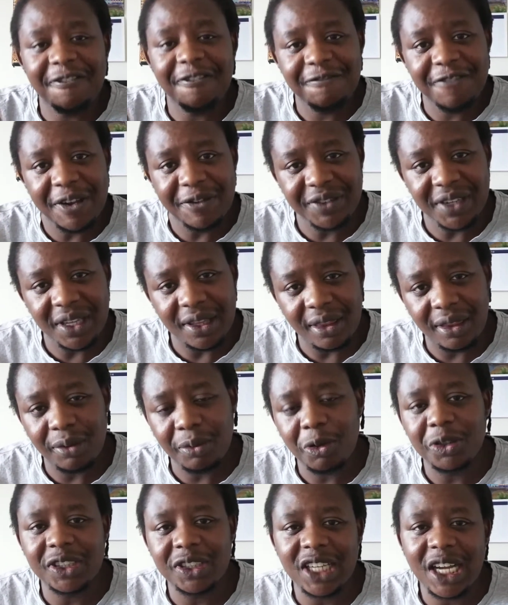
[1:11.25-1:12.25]
15th
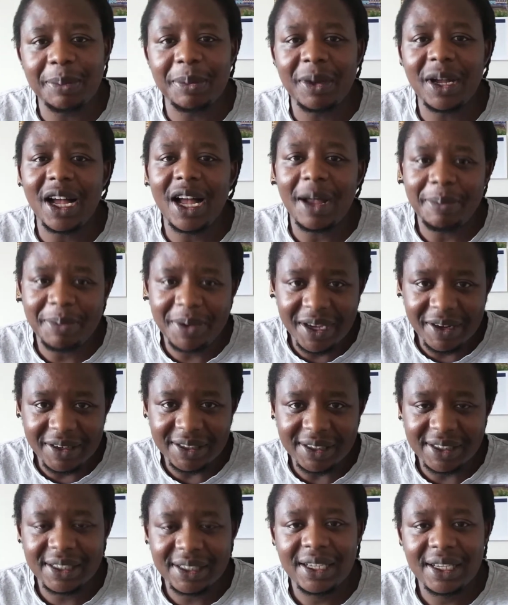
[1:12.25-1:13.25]
World Cup
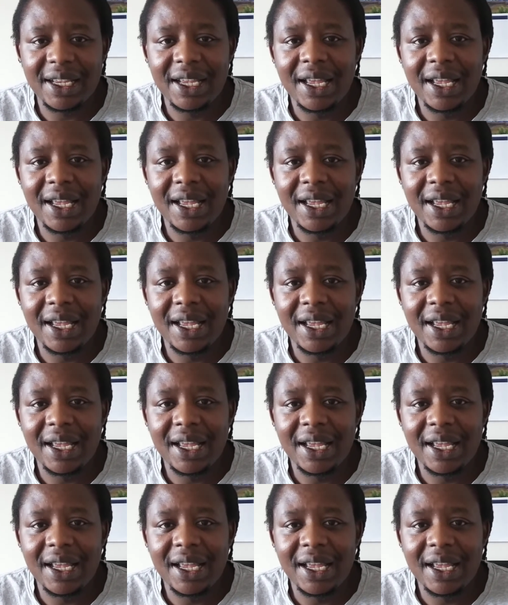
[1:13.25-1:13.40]
appearance.